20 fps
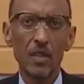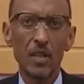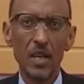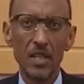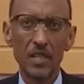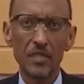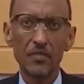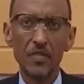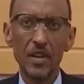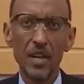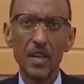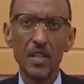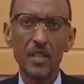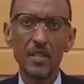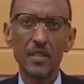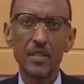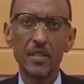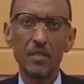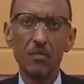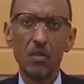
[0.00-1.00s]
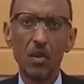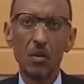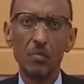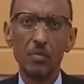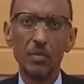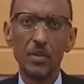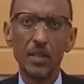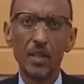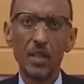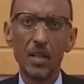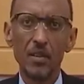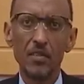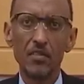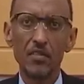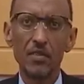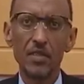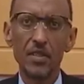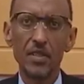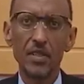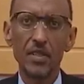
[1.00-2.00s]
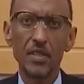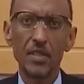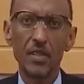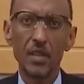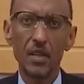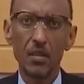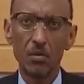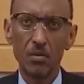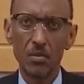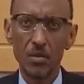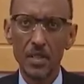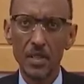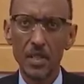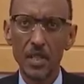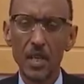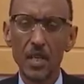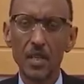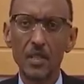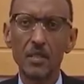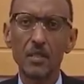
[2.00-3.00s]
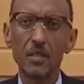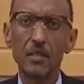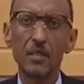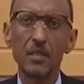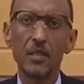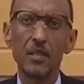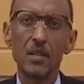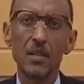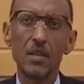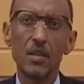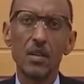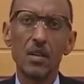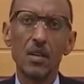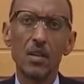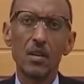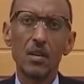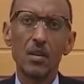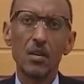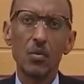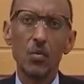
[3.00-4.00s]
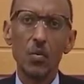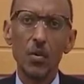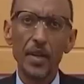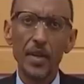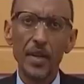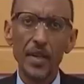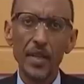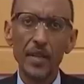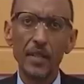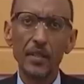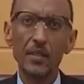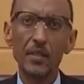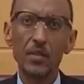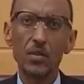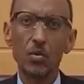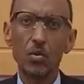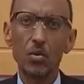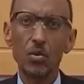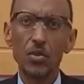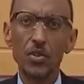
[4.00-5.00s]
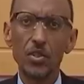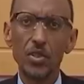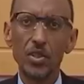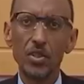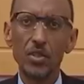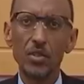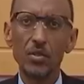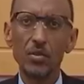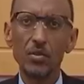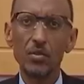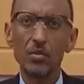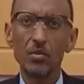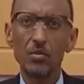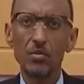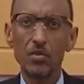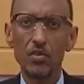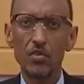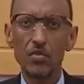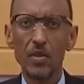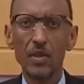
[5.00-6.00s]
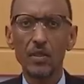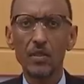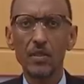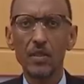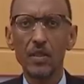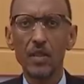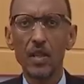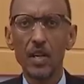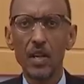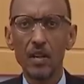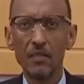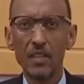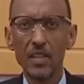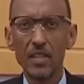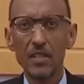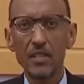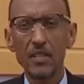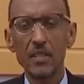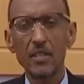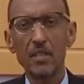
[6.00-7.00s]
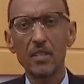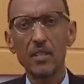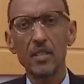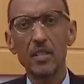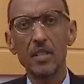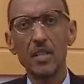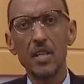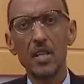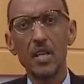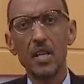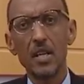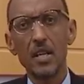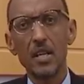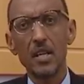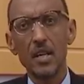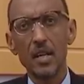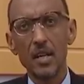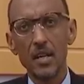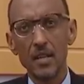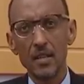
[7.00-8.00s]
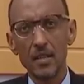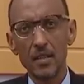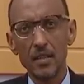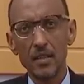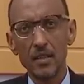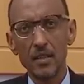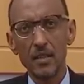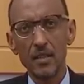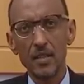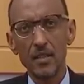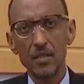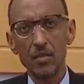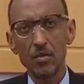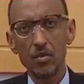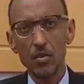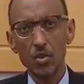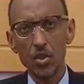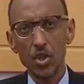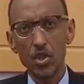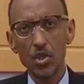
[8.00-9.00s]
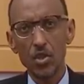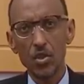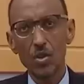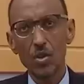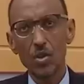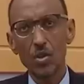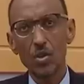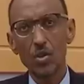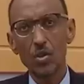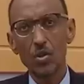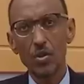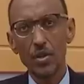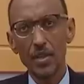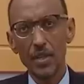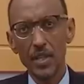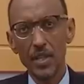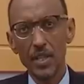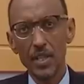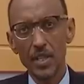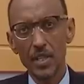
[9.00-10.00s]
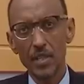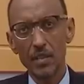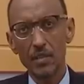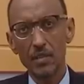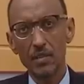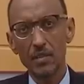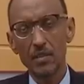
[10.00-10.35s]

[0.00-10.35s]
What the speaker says: As far as developing countries are concerned, we need to continue to strengthen governance and institutional coordination,